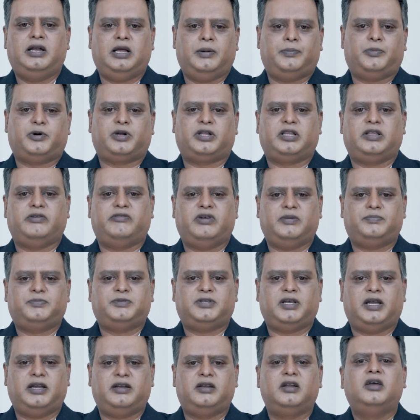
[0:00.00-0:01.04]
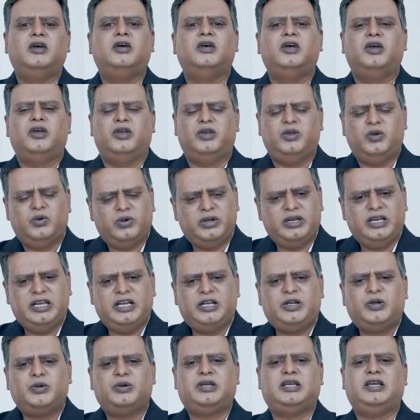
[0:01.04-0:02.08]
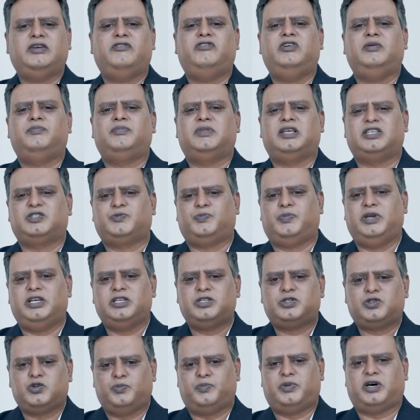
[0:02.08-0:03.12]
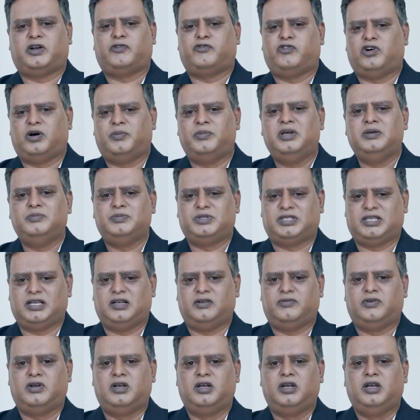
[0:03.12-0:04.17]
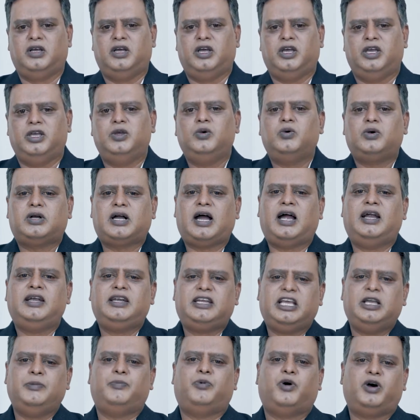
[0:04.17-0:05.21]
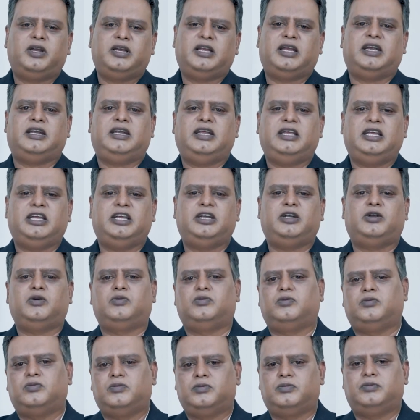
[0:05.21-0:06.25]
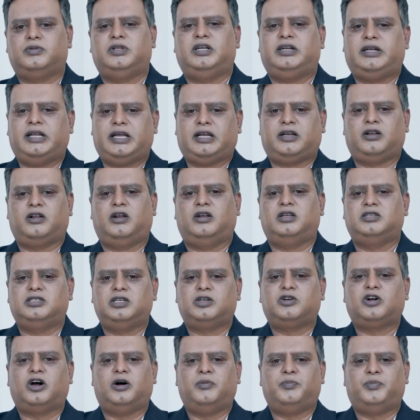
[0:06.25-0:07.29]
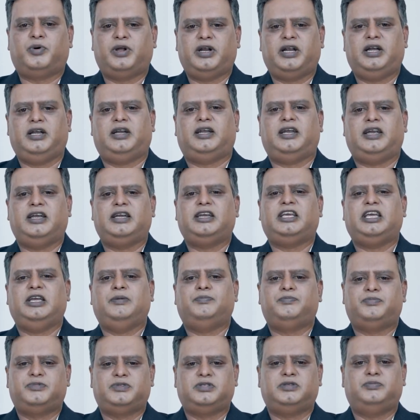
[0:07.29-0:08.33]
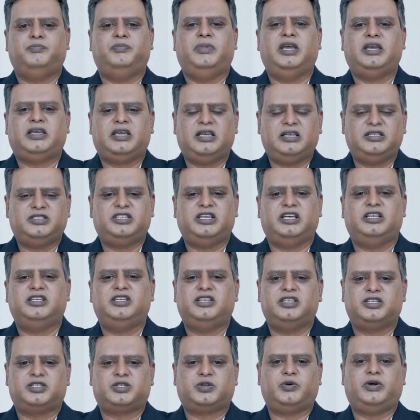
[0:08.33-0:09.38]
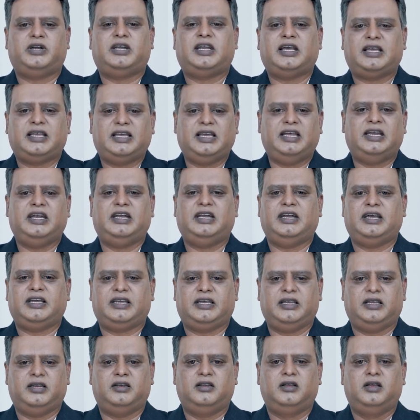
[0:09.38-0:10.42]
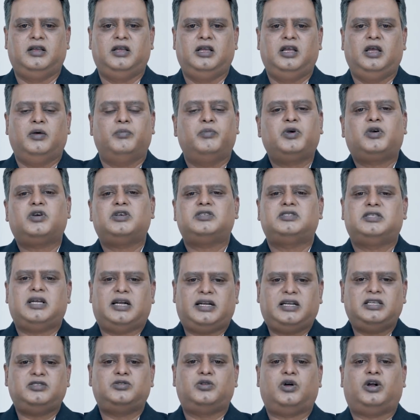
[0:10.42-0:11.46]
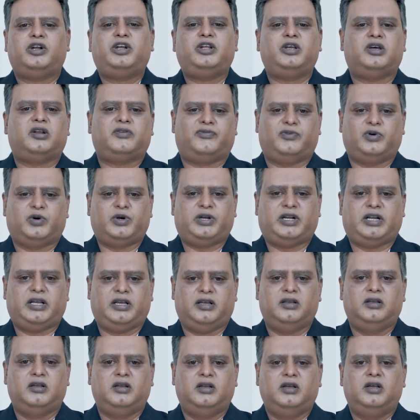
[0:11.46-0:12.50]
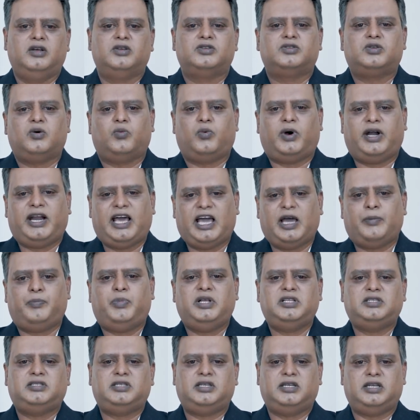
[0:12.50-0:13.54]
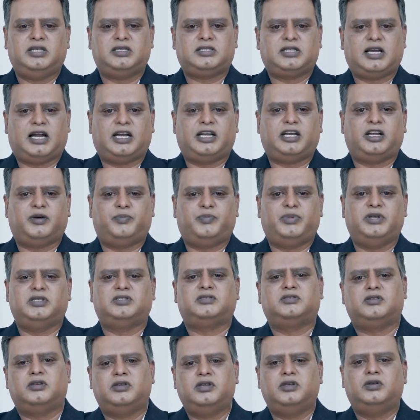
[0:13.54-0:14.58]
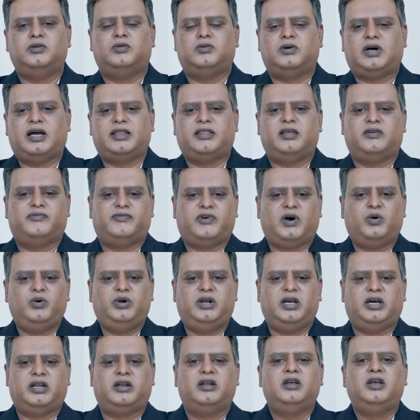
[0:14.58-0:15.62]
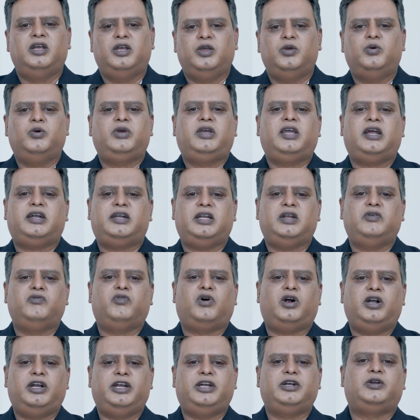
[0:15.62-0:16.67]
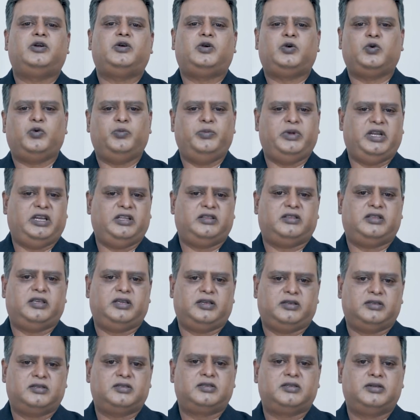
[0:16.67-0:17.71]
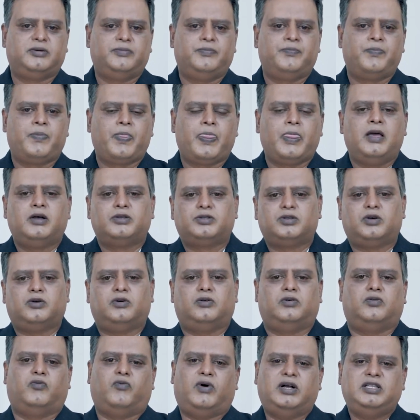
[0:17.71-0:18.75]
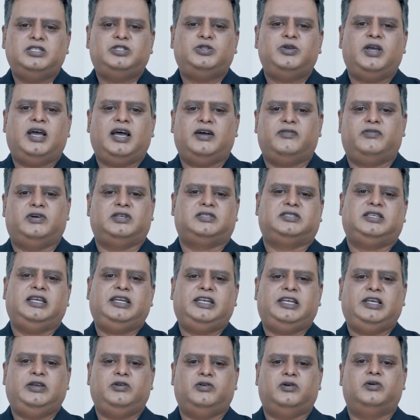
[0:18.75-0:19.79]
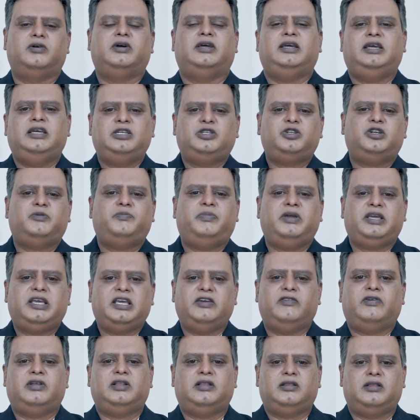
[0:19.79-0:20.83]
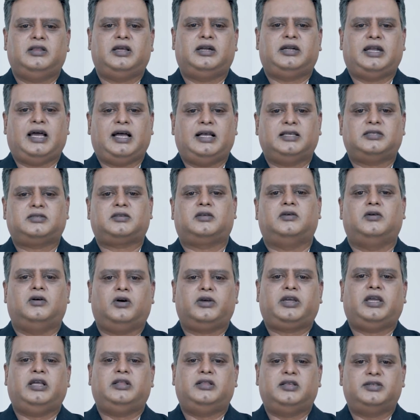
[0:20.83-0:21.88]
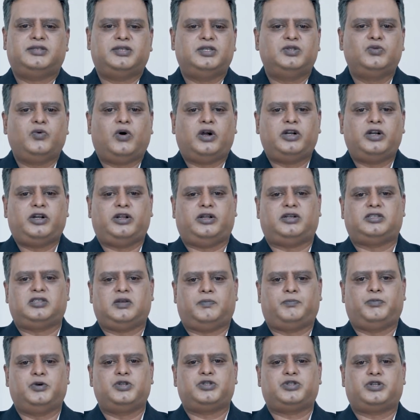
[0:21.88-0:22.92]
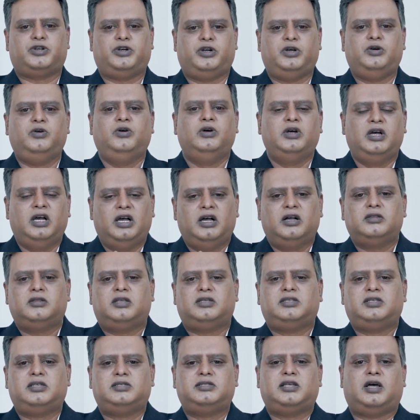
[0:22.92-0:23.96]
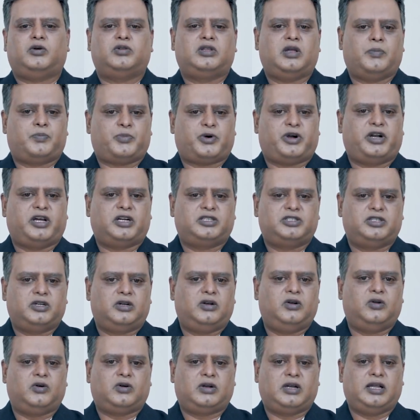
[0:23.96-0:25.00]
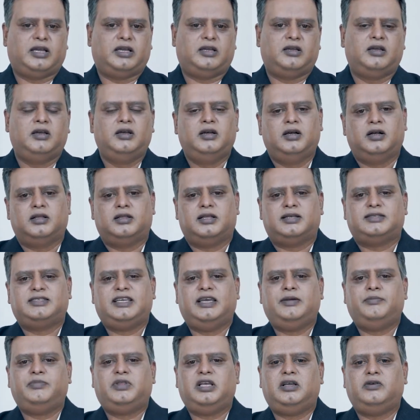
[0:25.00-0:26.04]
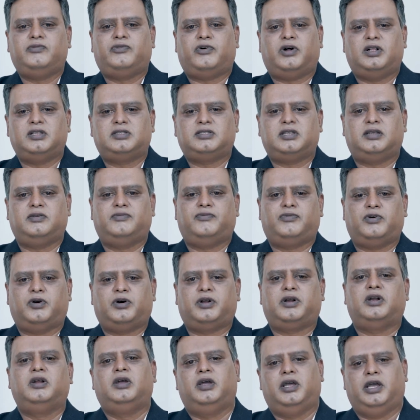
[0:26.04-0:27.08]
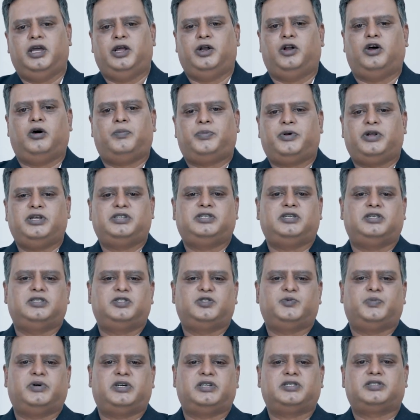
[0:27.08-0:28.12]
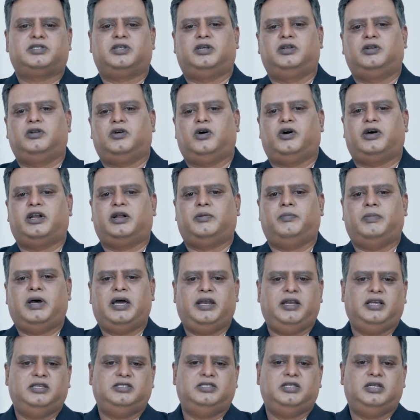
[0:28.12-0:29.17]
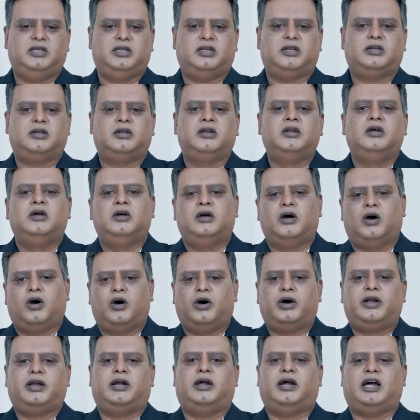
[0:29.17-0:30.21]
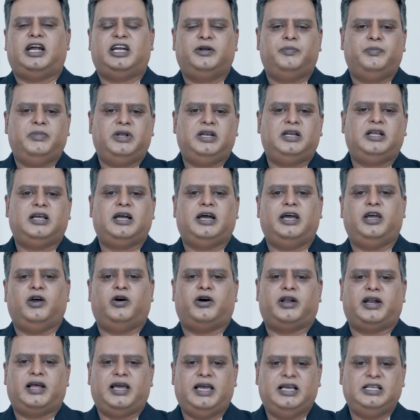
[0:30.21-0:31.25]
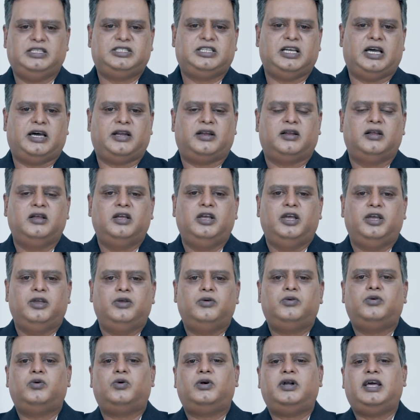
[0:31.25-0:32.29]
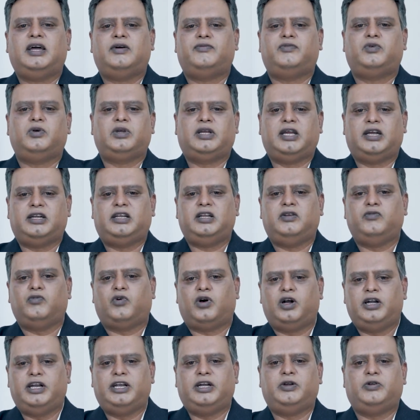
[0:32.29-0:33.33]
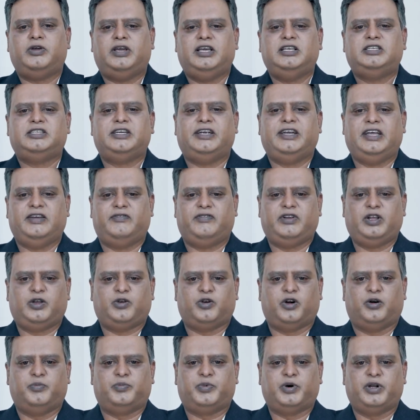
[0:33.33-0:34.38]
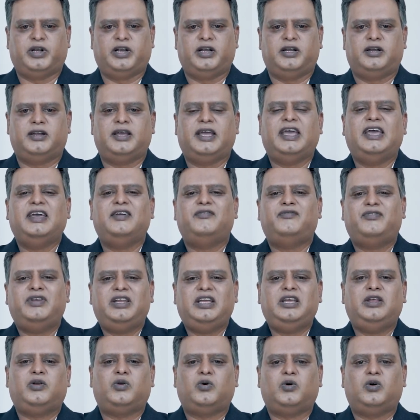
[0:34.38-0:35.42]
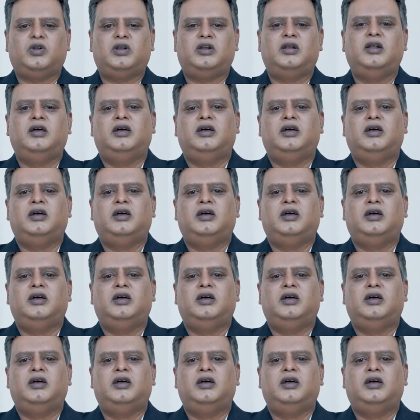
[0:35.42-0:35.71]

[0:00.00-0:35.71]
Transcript: app or the website, you need to give him the space to perform himself. You can't keep on getting into the technology component and keep making changes to it again and again, because that is not your forte. So what happens in a startup is, you as a founder, you get involved into too many things. So once you have a CTO, he should be given the task, okay, this is what you're supposed to do, this is how the product should look like. The same thing falls in for an operations person or a manager or an admin guy or a HR. You don't have to get involved into each and every component. Every role